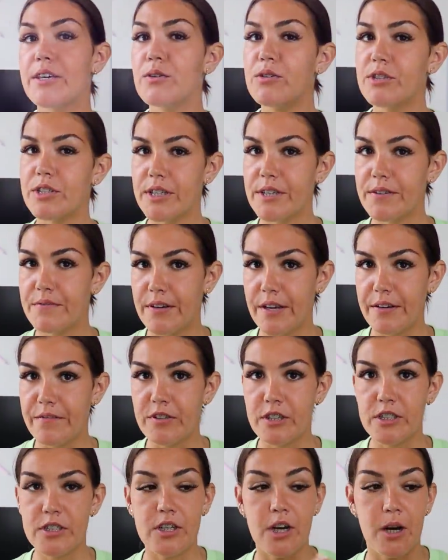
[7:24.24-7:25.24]
usually
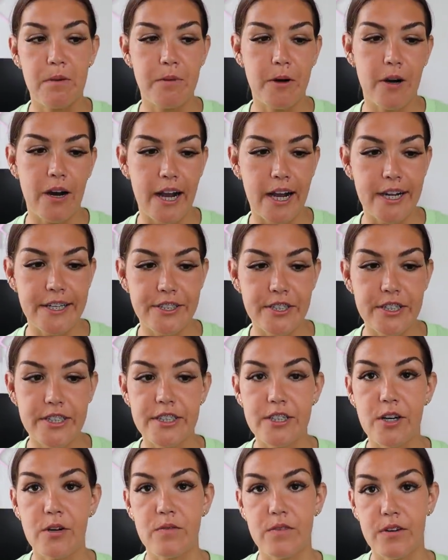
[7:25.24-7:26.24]
favors
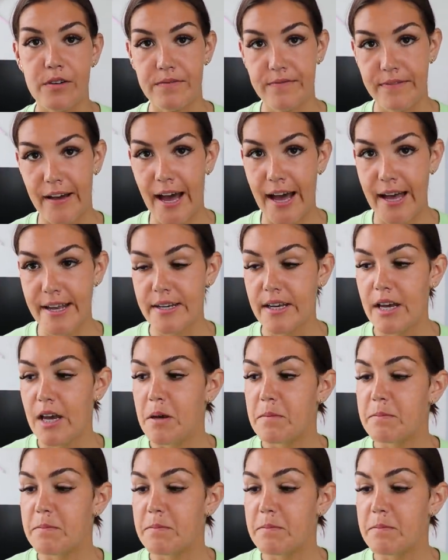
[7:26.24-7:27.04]
carbohydrates over fat